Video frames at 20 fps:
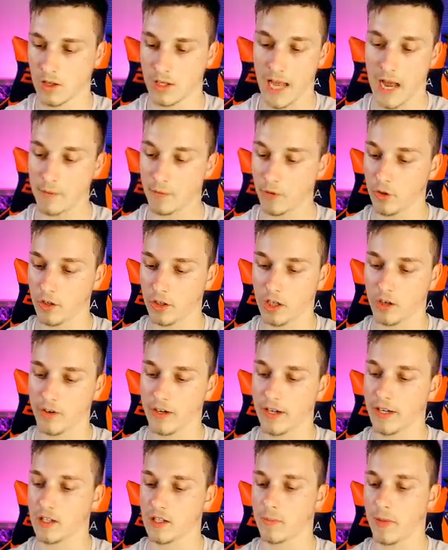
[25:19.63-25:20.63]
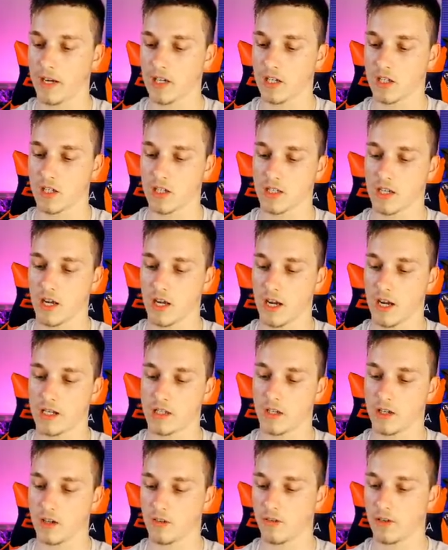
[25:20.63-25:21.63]
I'm not a Korean specialist guy,
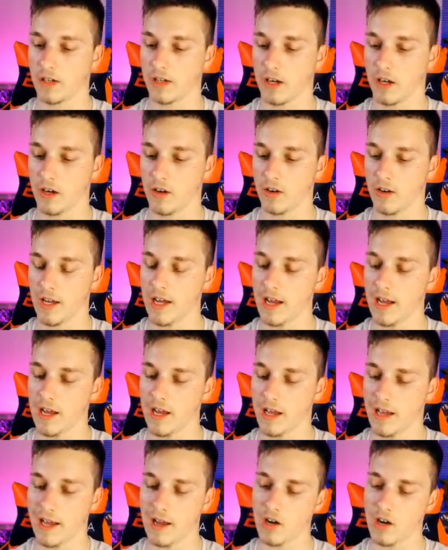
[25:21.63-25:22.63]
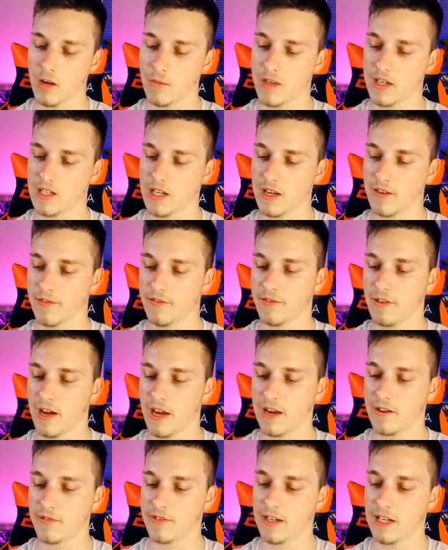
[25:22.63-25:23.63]
so I don't really know. How come there's a
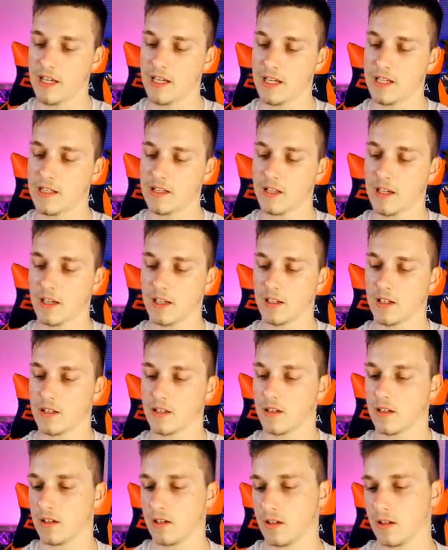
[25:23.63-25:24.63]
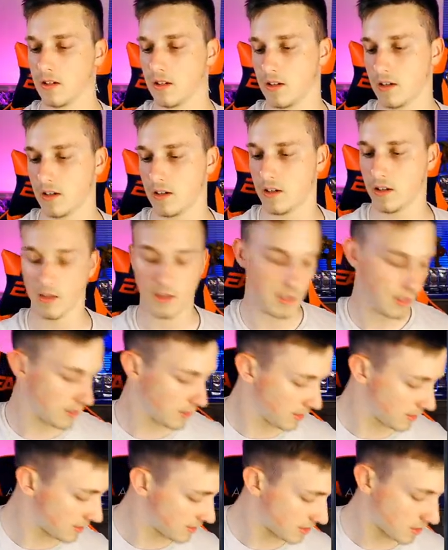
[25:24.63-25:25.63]
5Ds thing in a...
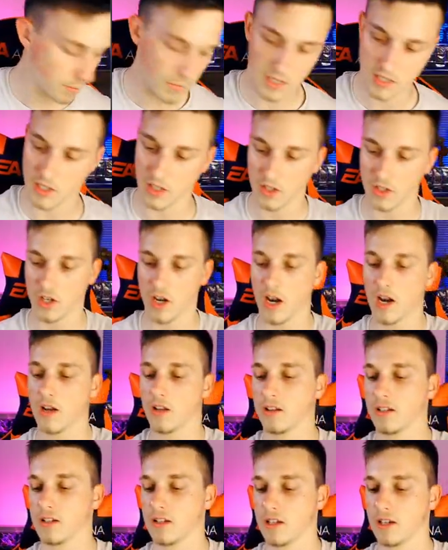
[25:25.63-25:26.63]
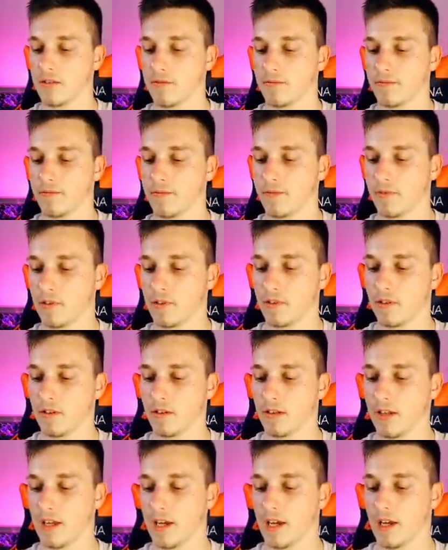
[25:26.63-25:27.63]
This is a missing child, isn't it?
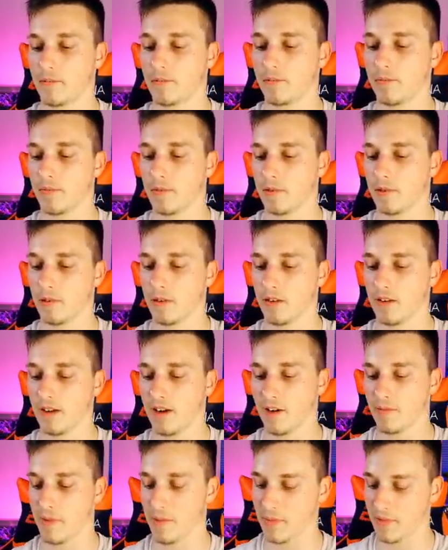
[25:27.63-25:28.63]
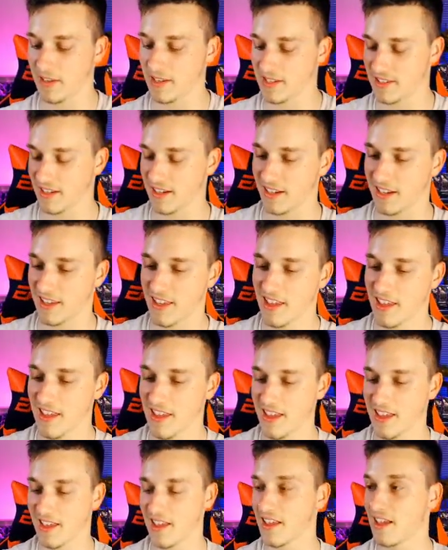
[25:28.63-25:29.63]
Yeah, I remember this thing.
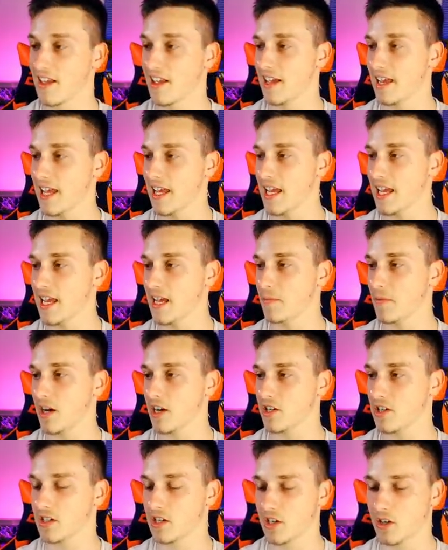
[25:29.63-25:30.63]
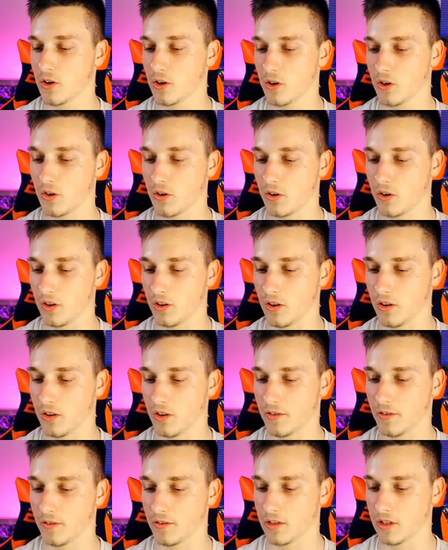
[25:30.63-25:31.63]
Emergency call!
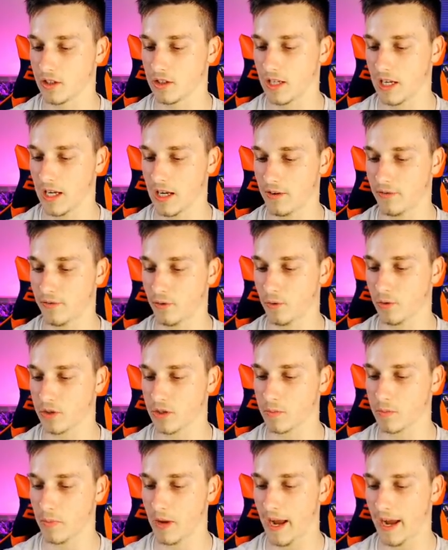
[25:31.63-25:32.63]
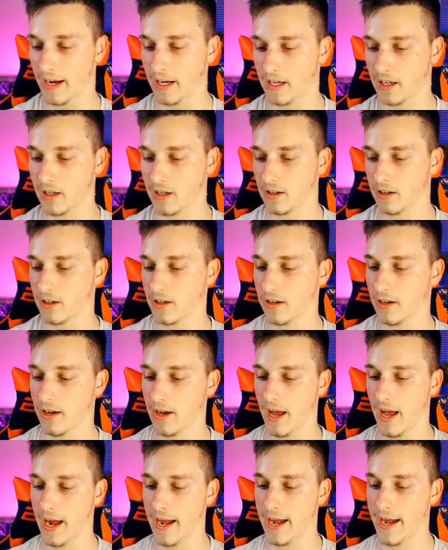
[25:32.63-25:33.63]
Just a forced back.
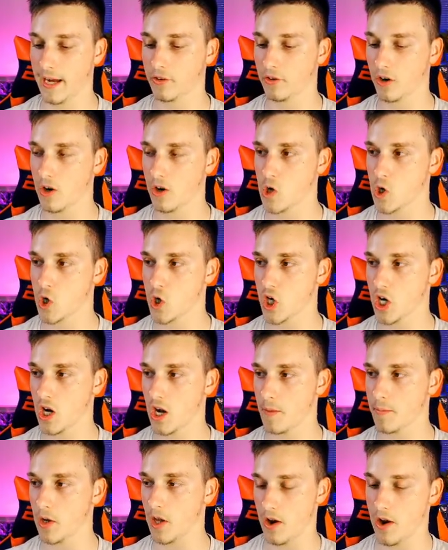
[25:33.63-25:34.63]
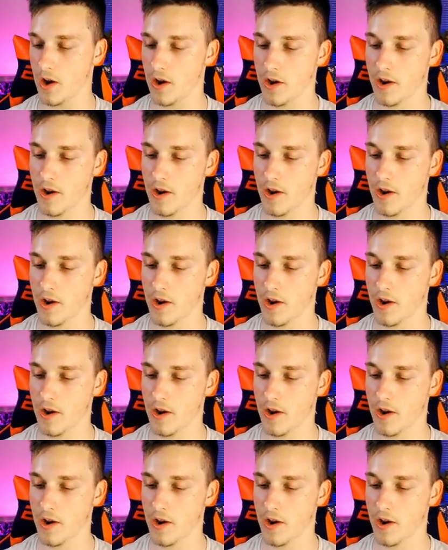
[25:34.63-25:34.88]
Necro Shaman.